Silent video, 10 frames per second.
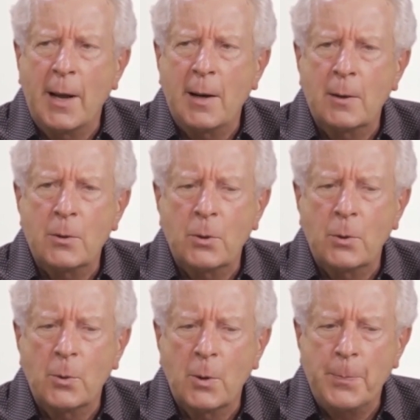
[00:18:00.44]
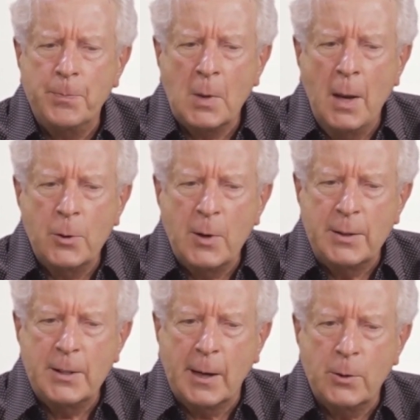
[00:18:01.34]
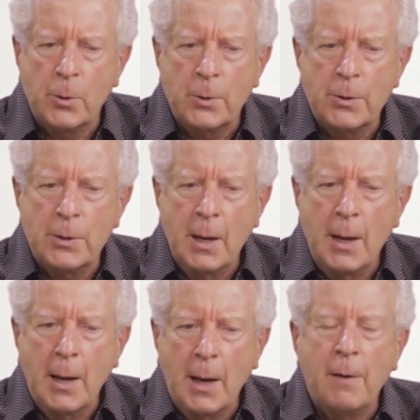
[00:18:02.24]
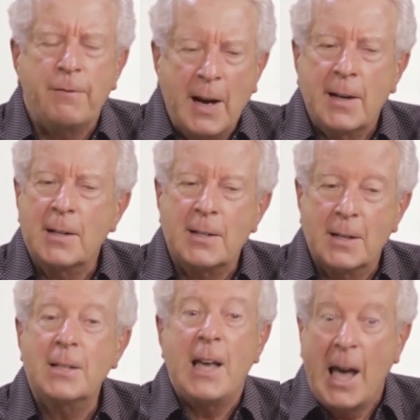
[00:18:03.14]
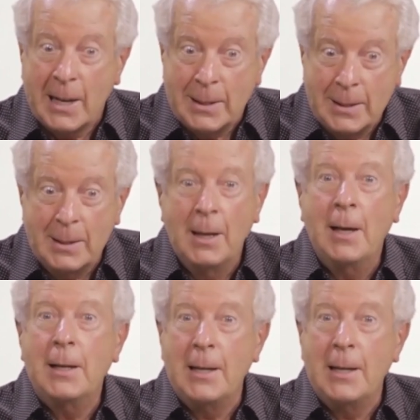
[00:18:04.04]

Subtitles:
relating to transsexuals, finally says, yes,